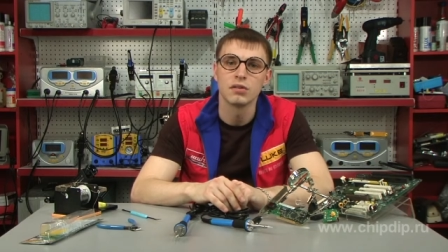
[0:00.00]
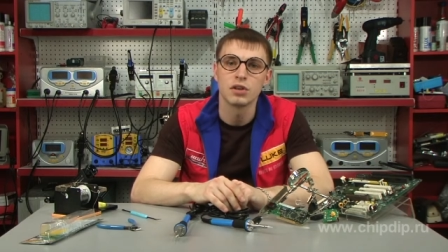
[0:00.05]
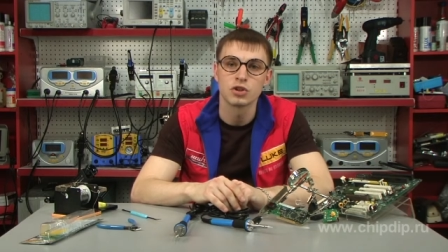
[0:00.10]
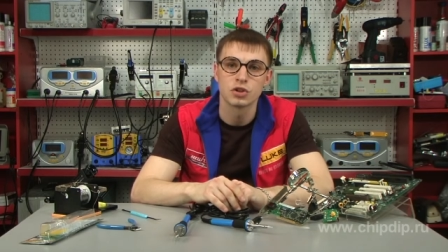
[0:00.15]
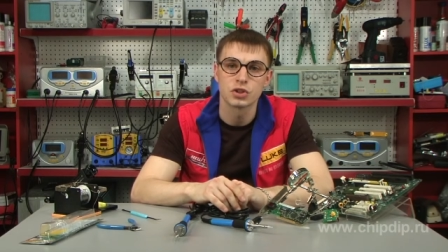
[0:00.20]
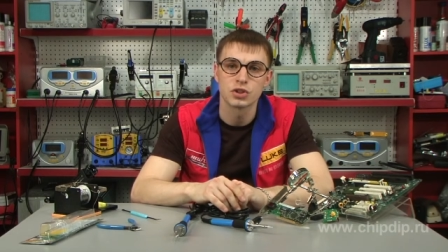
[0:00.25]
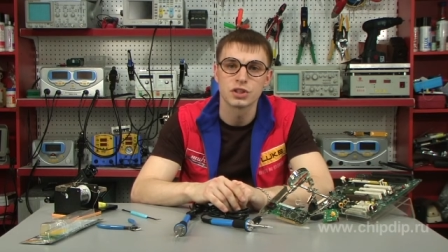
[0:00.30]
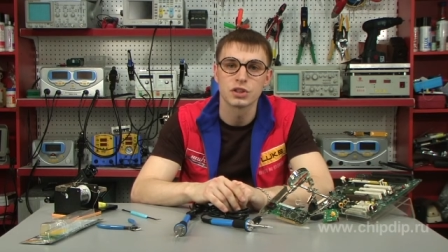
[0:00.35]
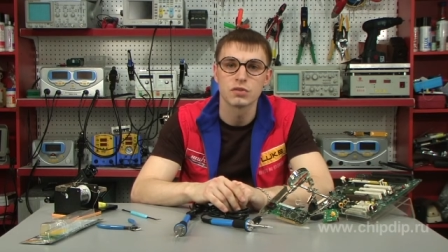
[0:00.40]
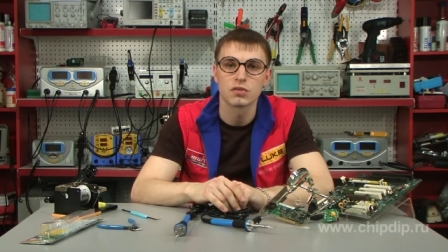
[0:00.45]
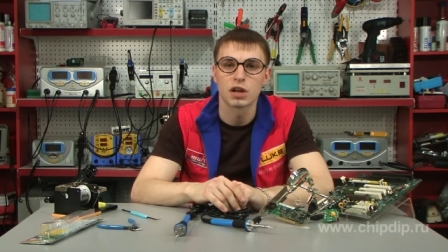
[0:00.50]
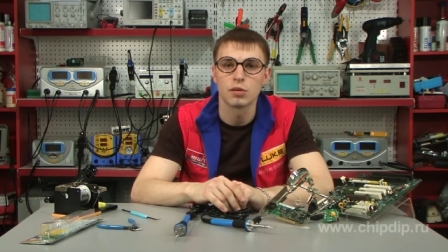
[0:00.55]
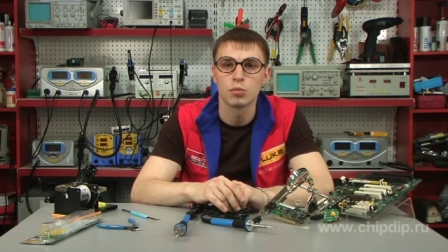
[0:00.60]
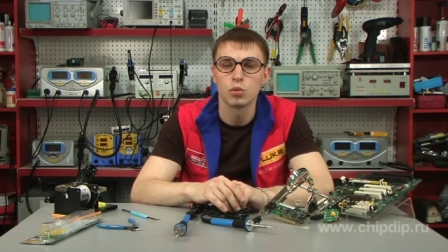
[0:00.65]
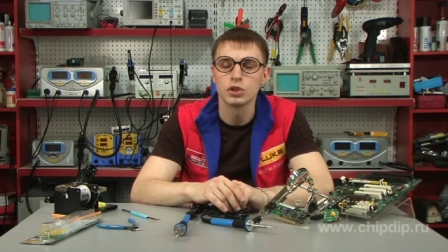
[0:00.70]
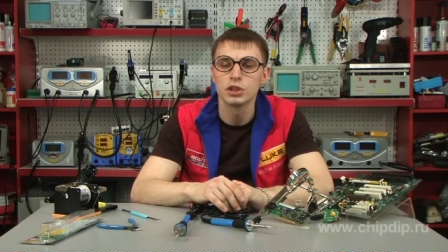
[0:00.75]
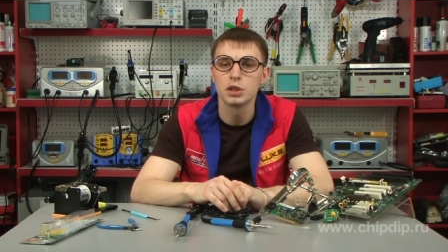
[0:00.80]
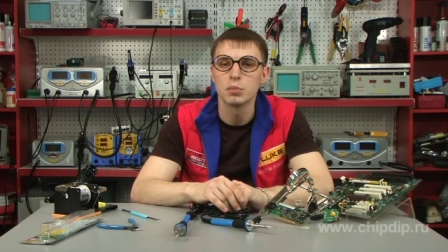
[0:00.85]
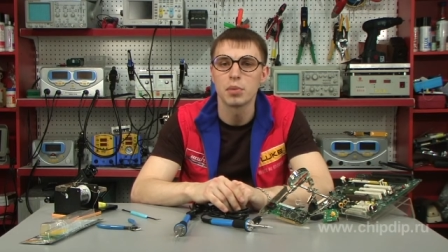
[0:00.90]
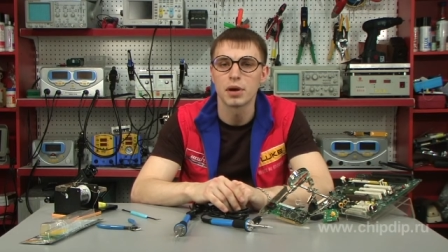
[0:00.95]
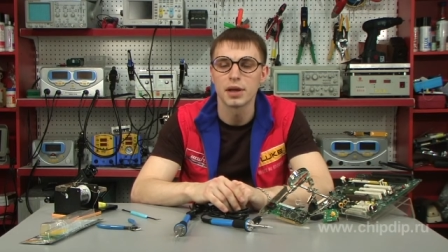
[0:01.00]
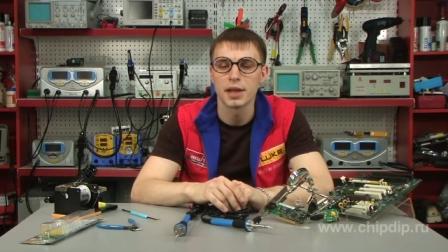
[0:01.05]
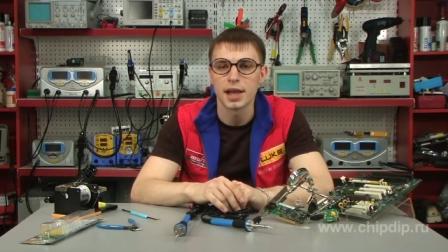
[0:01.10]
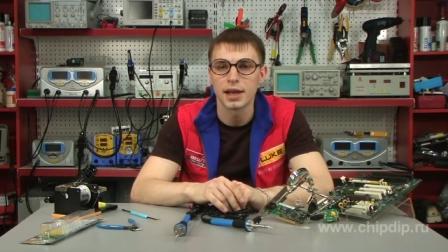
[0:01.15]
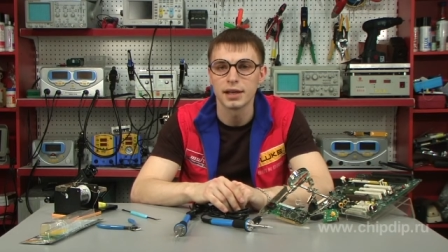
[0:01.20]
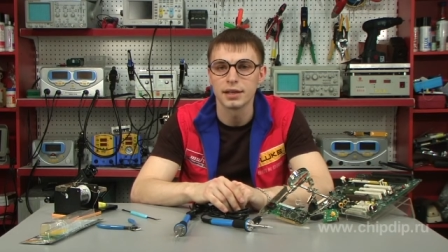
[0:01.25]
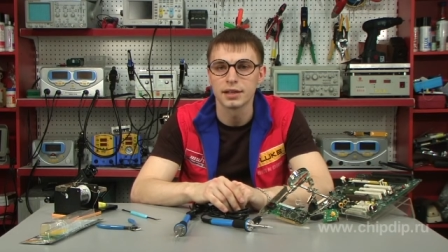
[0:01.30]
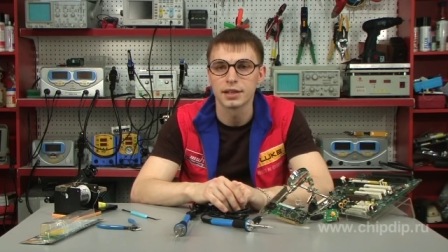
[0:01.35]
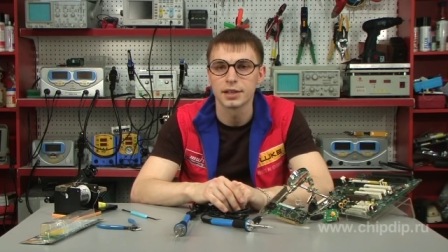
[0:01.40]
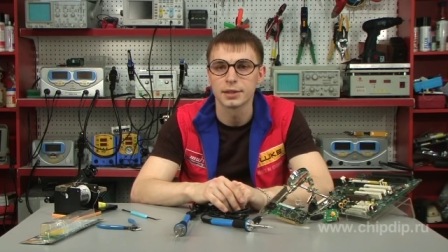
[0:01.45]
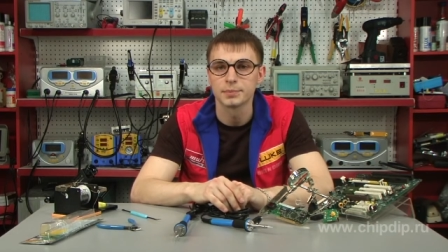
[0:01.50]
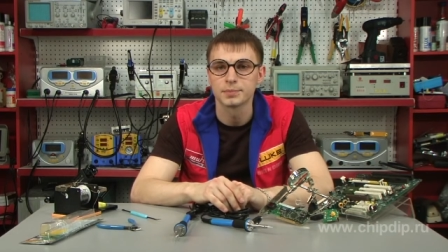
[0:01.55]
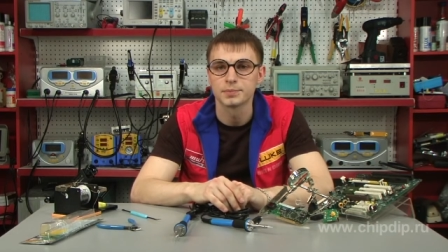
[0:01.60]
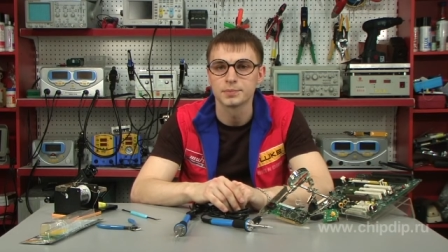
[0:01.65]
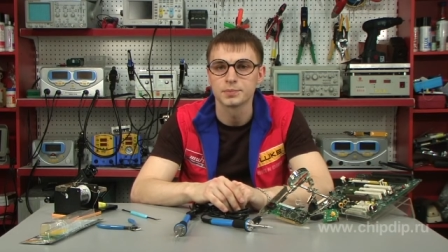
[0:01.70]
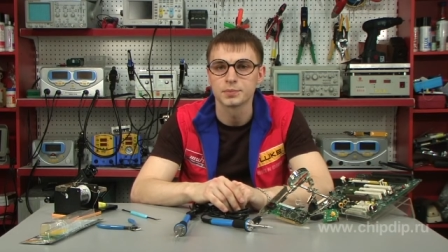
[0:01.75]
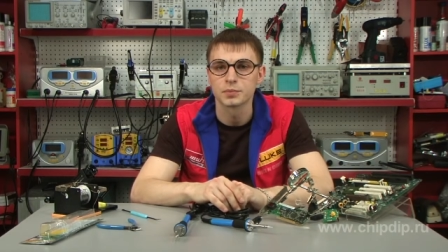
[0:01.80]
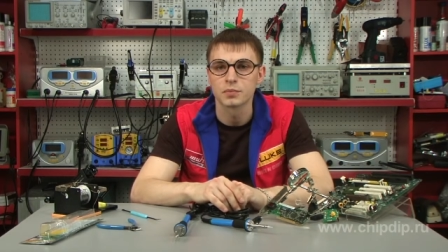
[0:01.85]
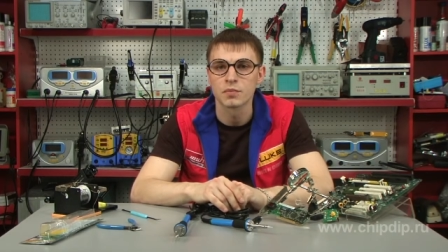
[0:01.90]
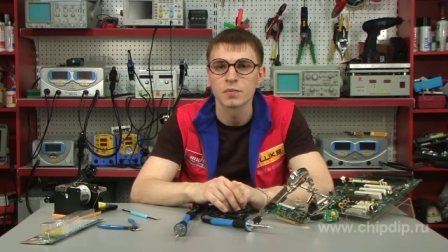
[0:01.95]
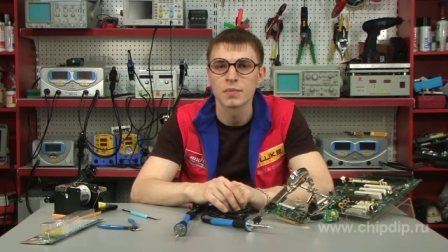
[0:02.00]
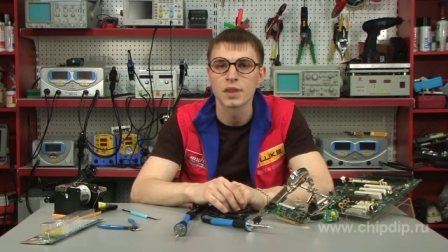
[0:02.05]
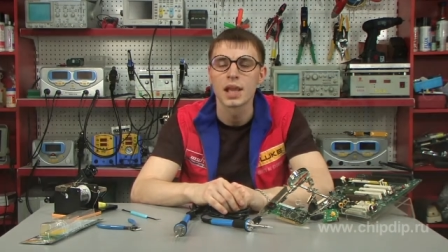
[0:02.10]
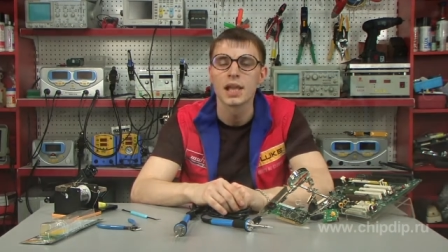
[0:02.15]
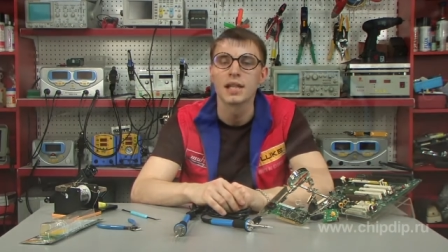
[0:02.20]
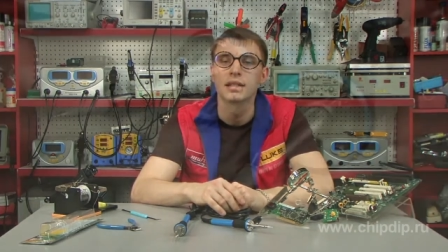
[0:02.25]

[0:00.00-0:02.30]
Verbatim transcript: This makes your soldering iron reliable and